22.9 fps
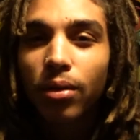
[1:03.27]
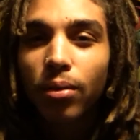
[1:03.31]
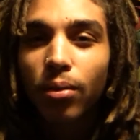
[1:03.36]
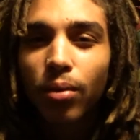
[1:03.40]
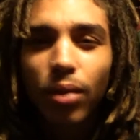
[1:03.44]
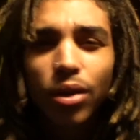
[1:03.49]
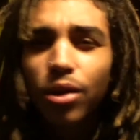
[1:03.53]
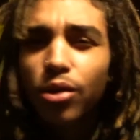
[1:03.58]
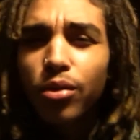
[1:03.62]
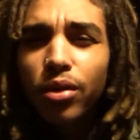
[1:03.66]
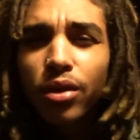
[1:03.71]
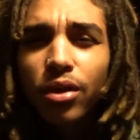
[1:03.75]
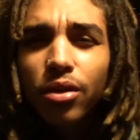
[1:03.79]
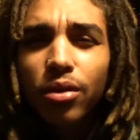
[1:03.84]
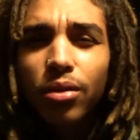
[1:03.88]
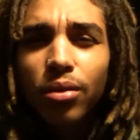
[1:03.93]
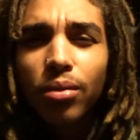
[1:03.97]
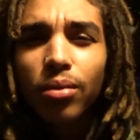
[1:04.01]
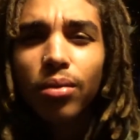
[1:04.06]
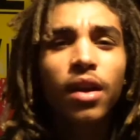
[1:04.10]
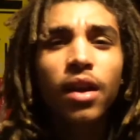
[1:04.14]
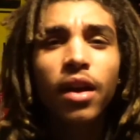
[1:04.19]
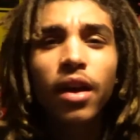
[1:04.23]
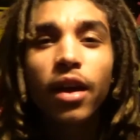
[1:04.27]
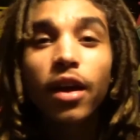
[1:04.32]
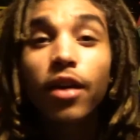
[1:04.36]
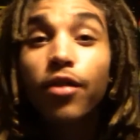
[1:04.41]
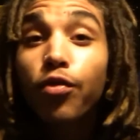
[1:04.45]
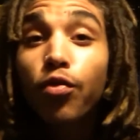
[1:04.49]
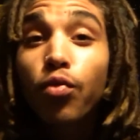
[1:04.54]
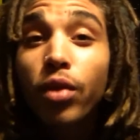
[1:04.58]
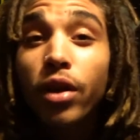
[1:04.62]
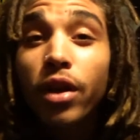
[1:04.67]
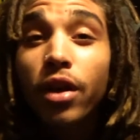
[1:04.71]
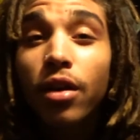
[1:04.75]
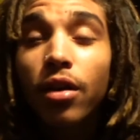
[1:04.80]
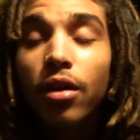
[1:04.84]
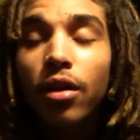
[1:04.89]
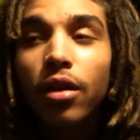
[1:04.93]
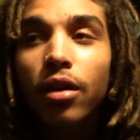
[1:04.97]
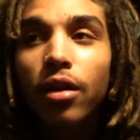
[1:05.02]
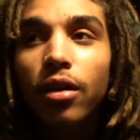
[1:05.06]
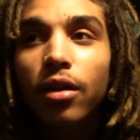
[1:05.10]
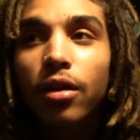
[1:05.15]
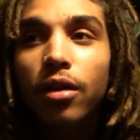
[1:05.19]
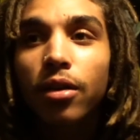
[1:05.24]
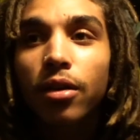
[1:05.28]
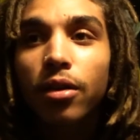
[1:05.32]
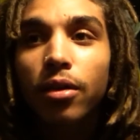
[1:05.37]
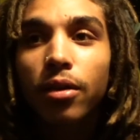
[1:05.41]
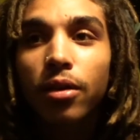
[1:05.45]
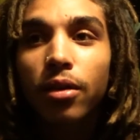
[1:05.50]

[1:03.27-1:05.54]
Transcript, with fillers: What do we do? If we are